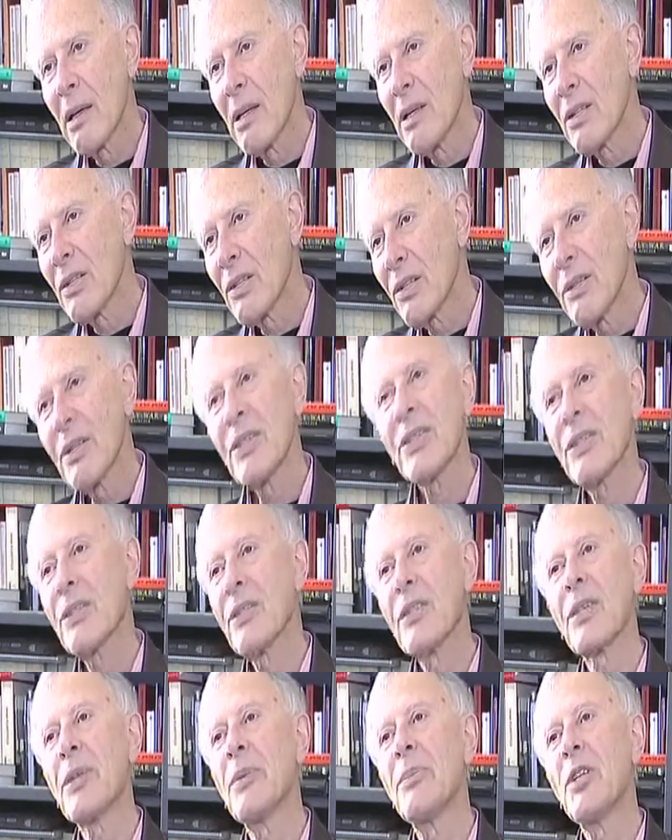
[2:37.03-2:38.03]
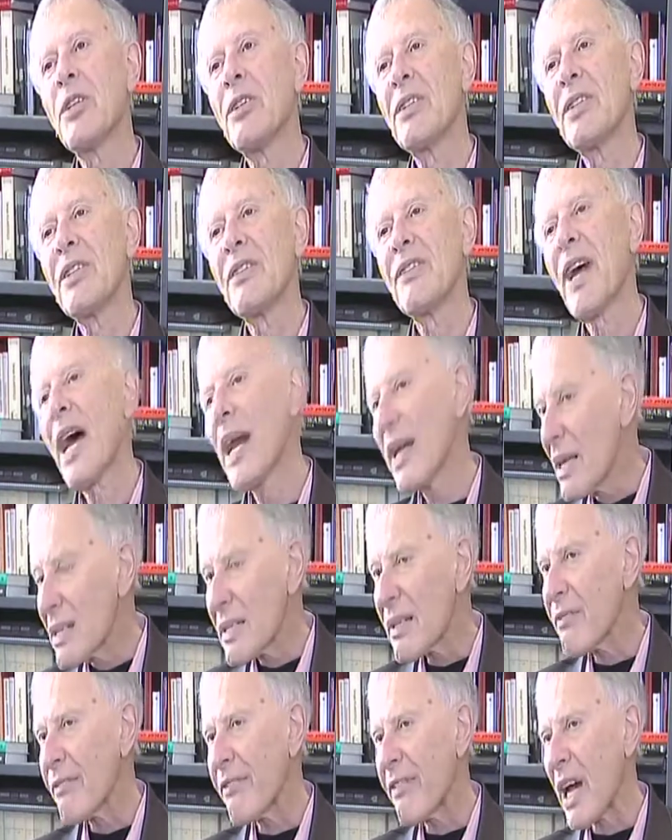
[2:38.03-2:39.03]
to its Jewish community. That is
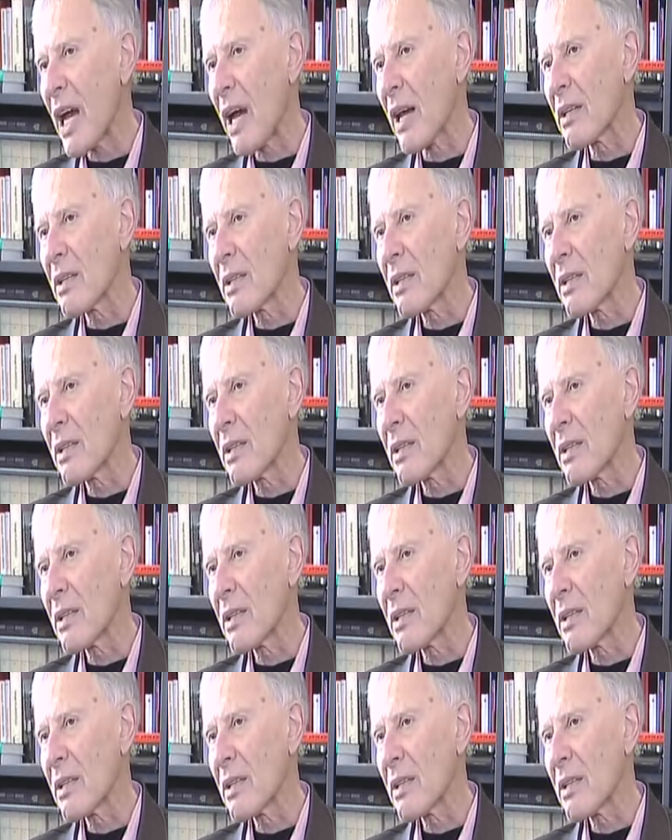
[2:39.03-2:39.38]
a fact.